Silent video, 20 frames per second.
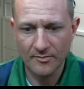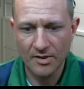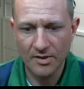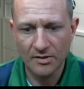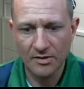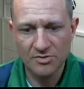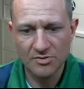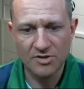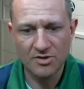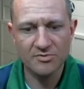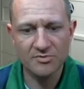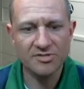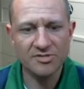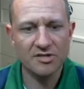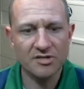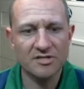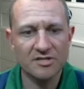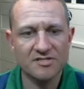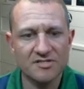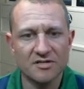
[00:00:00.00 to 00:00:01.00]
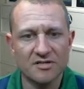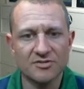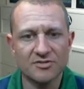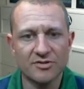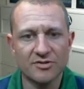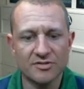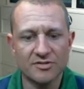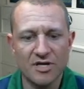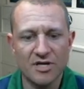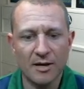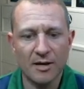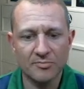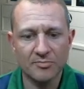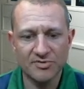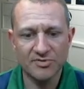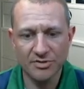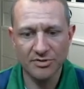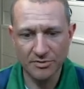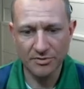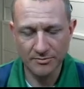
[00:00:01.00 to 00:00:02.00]
So I'm just going to center the top
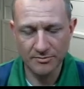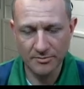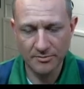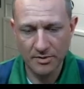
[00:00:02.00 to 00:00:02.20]
2.